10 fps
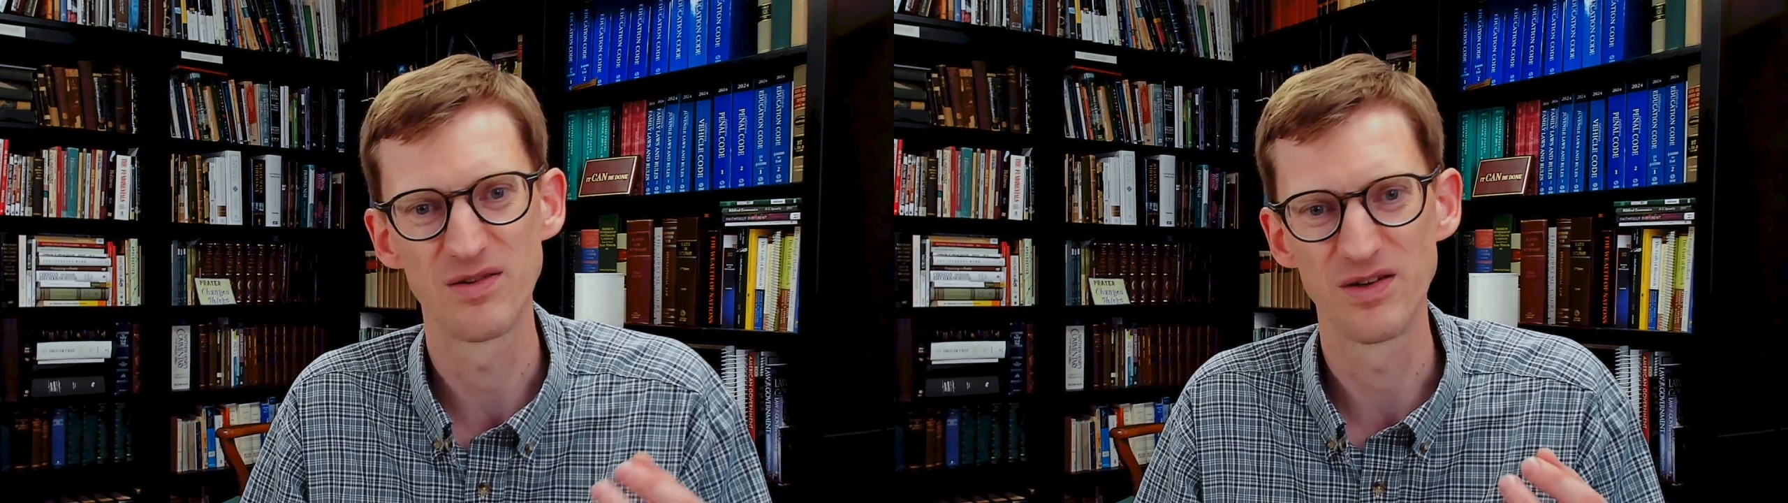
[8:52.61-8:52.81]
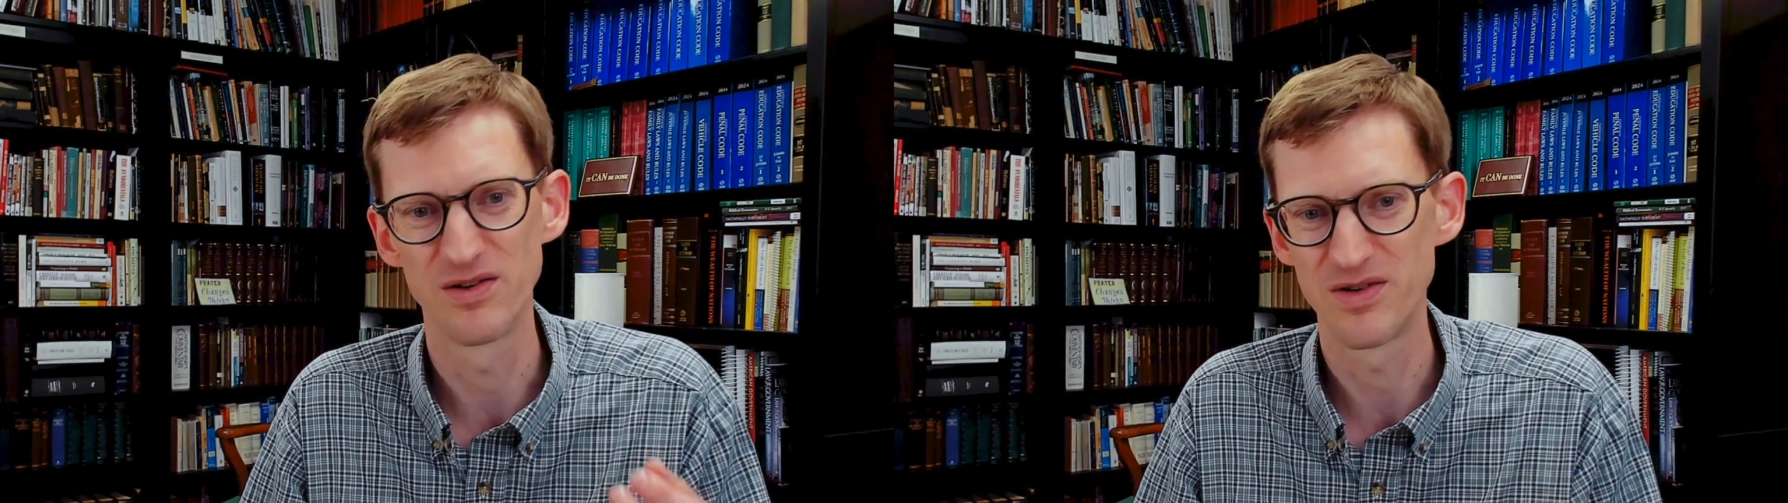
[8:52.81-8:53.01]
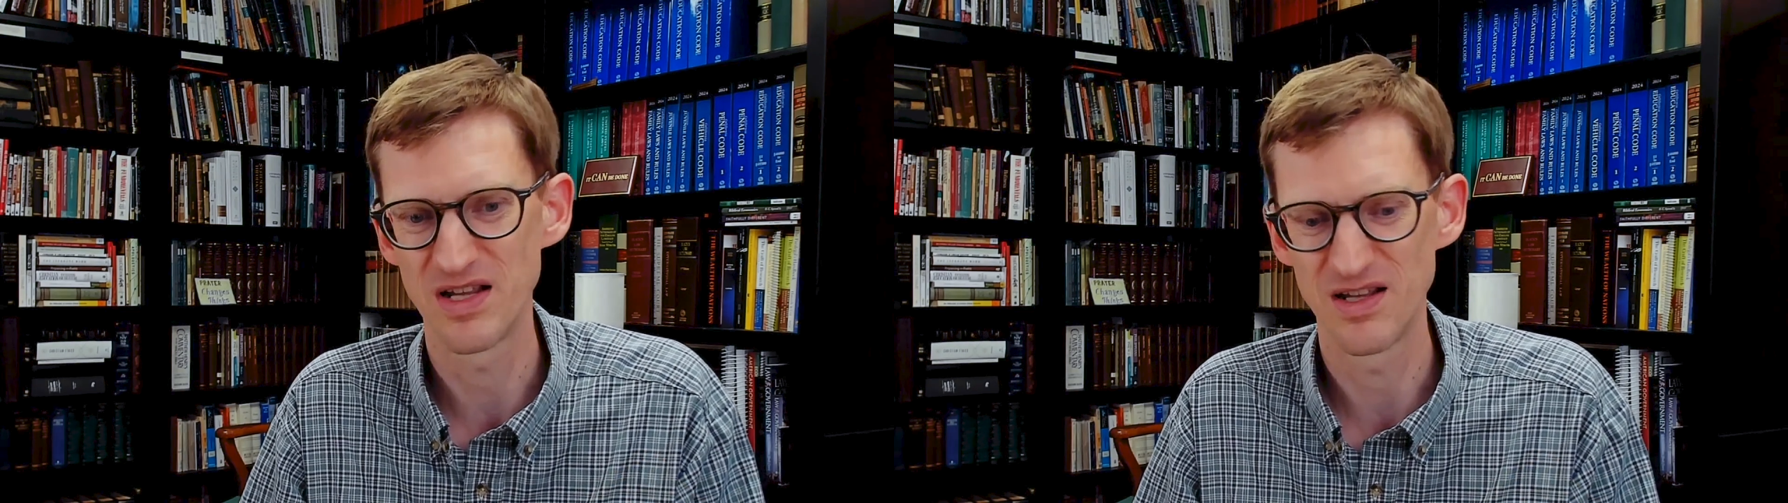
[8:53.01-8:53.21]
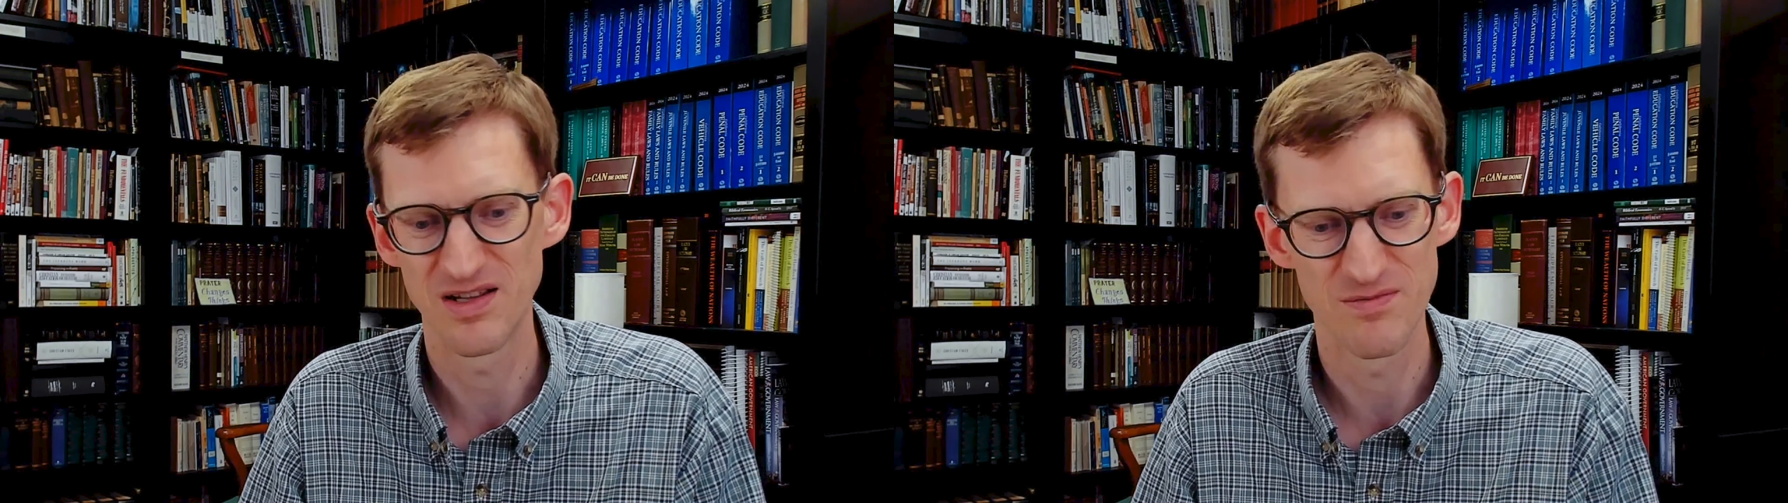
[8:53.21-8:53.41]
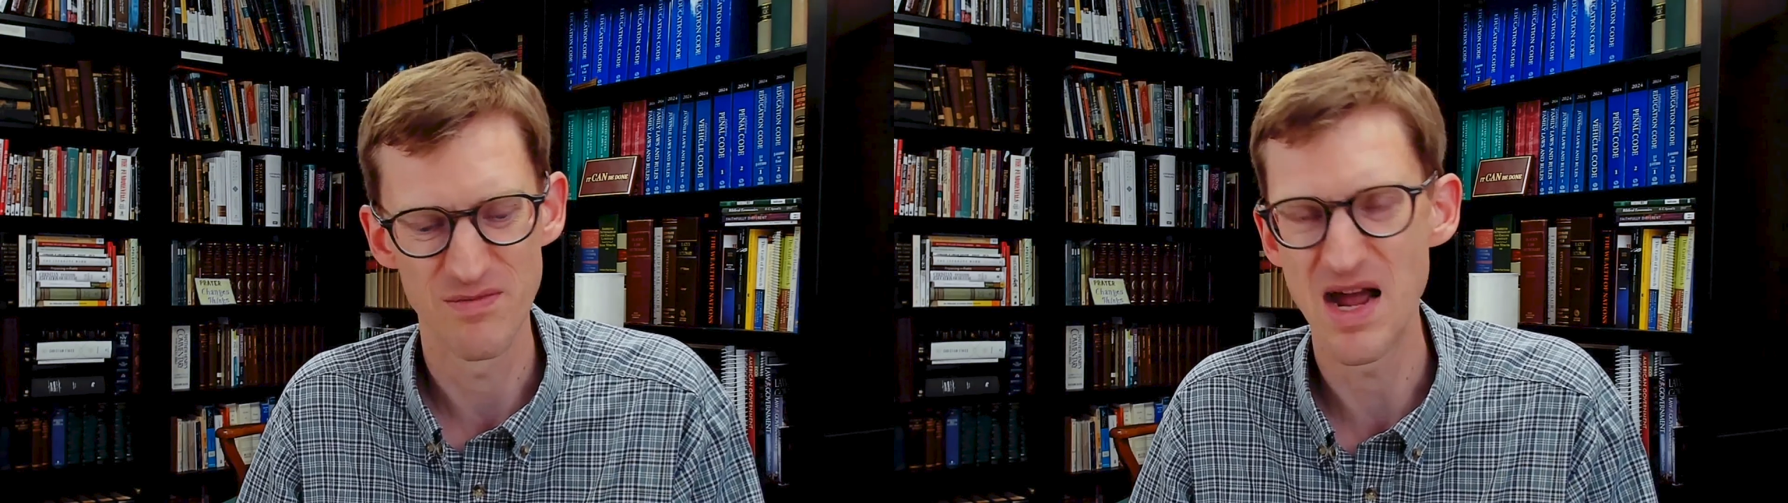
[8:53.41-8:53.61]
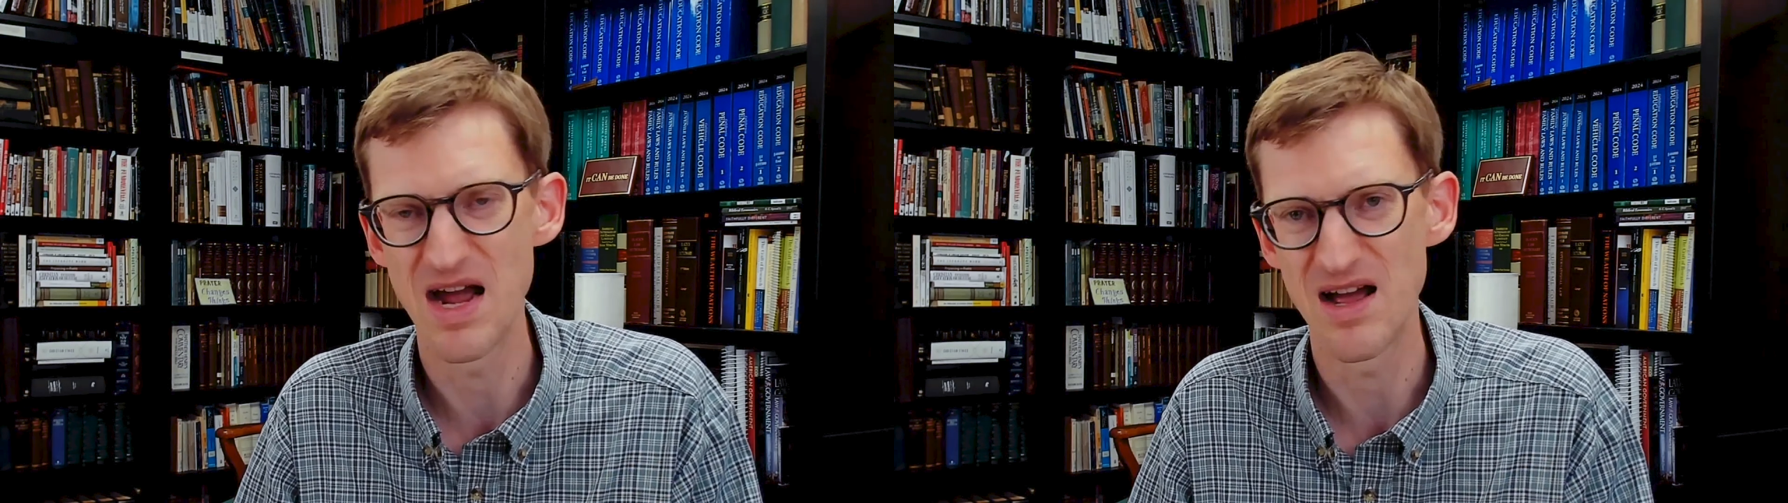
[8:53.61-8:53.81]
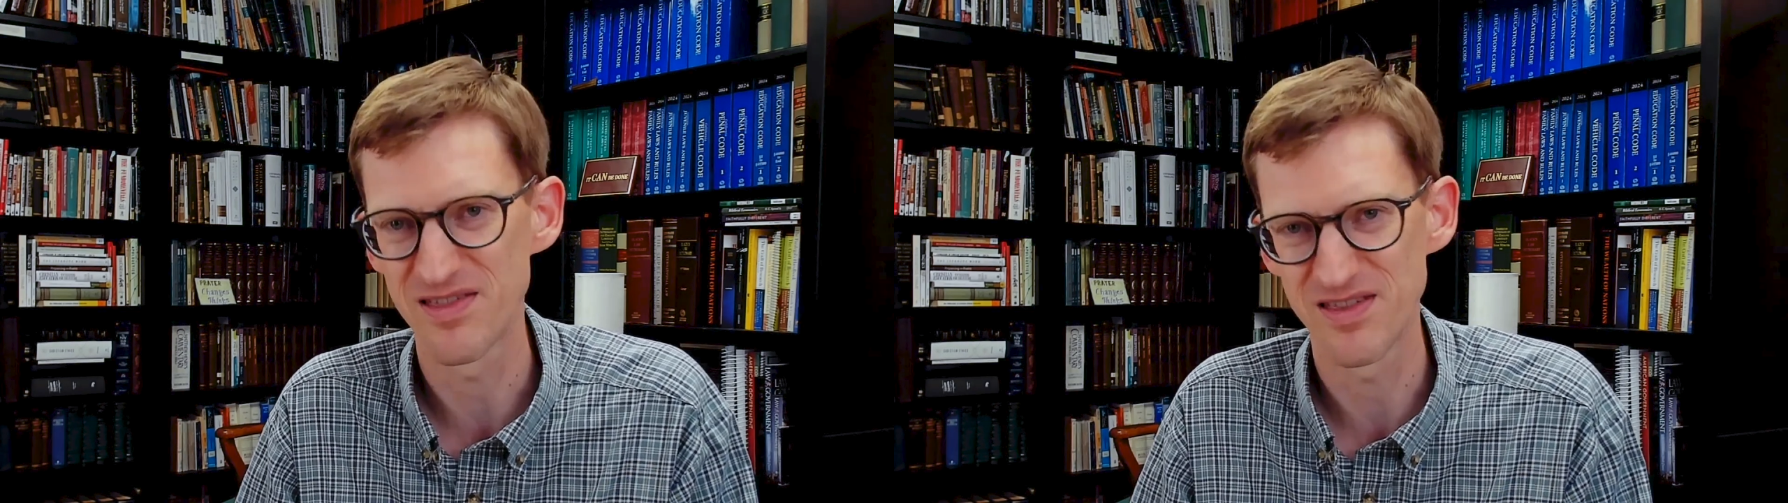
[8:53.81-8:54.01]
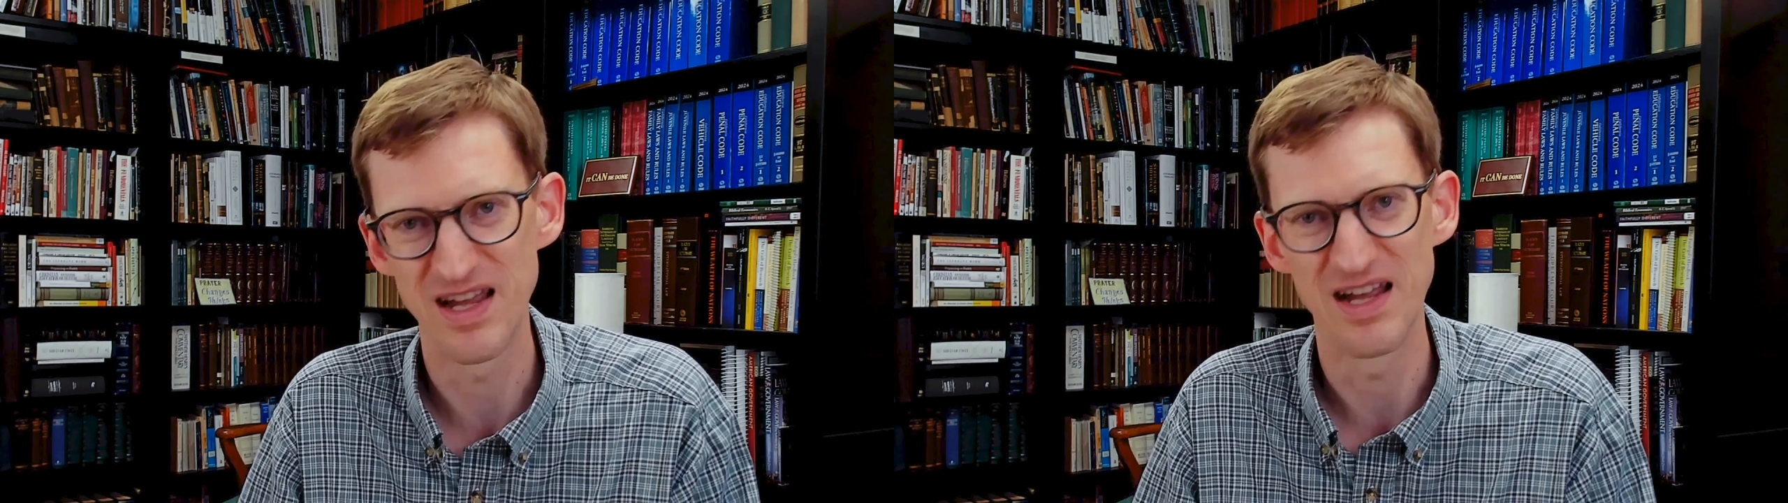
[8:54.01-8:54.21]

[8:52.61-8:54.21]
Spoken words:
learning math